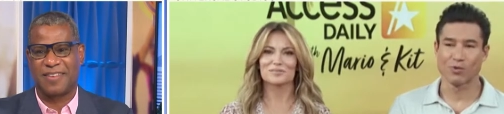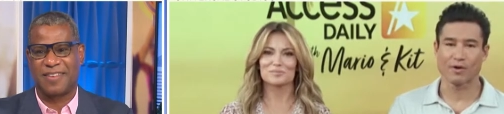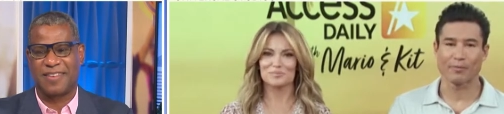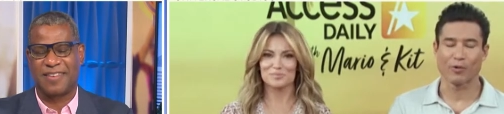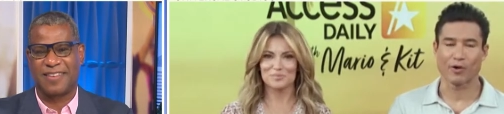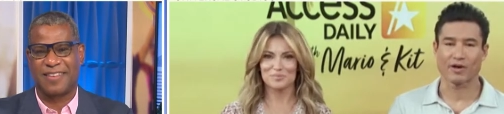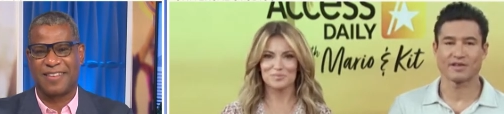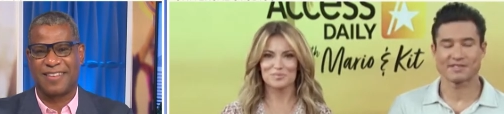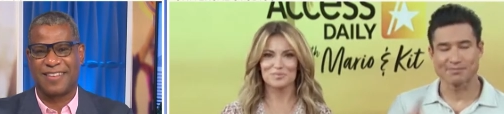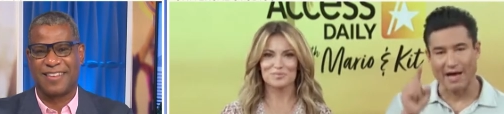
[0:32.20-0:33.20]
Speaker 1: What's more
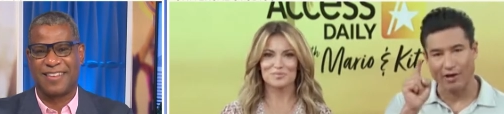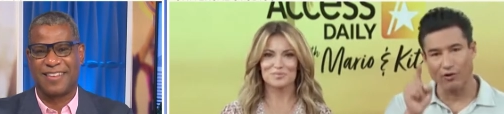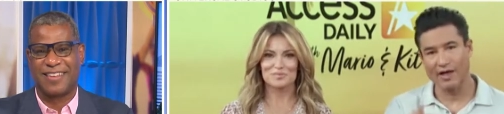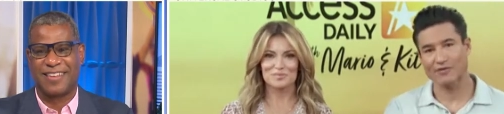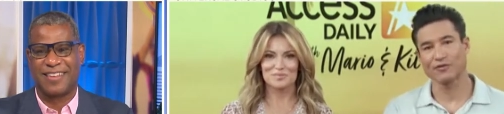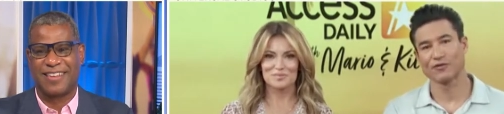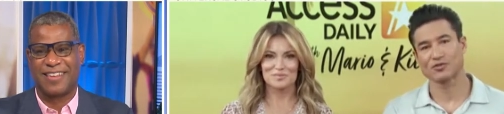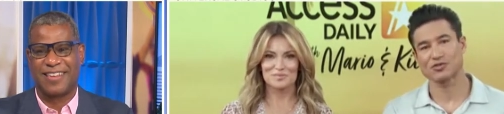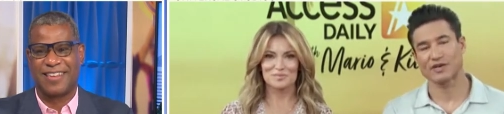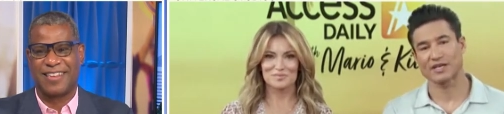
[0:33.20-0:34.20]
important, does Michael
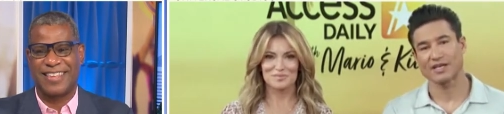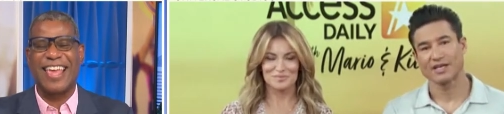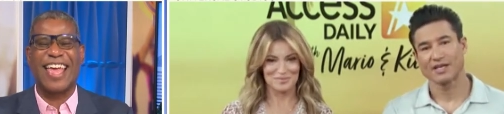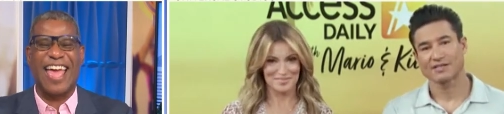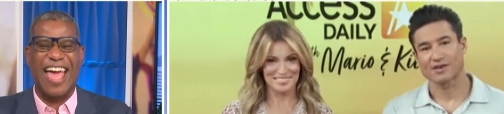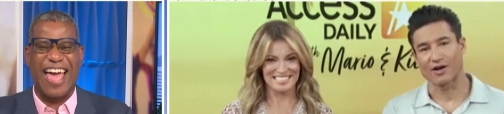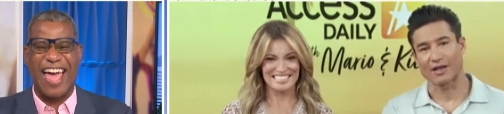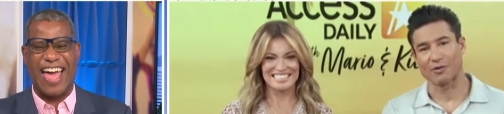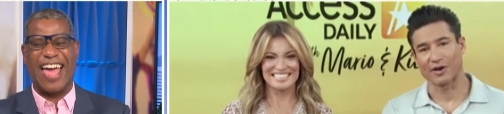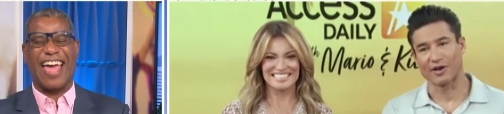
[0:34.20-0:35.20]
have you full screen?
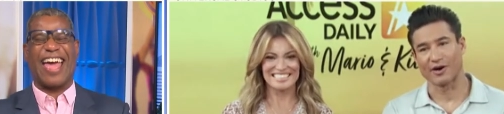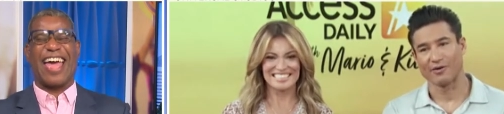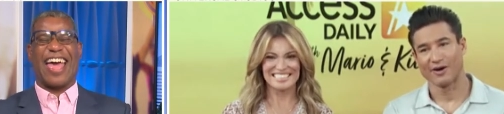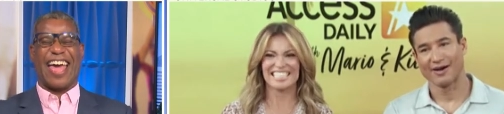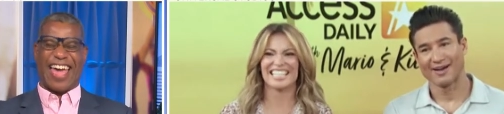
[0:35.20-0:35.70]
That's all I want to know.